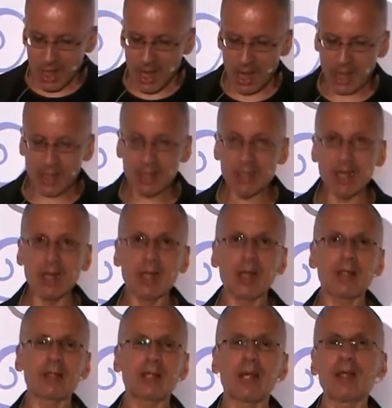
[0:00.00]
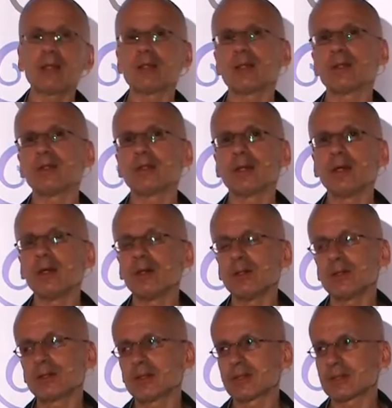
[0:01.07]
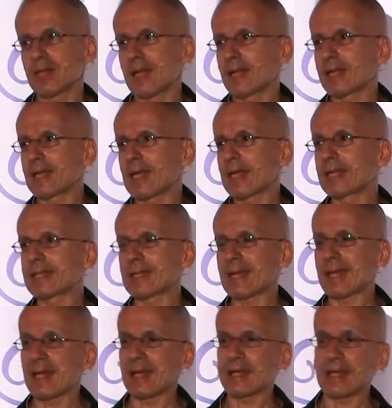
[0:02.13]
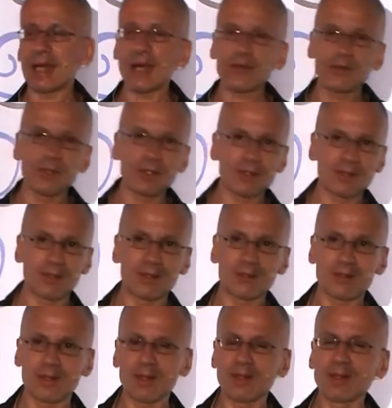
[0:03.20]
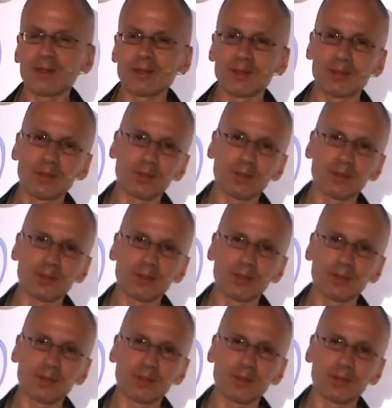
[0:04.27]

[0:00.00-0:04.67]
and, uh, and then, you know, it's, it's like gate cra crashing this uh, into,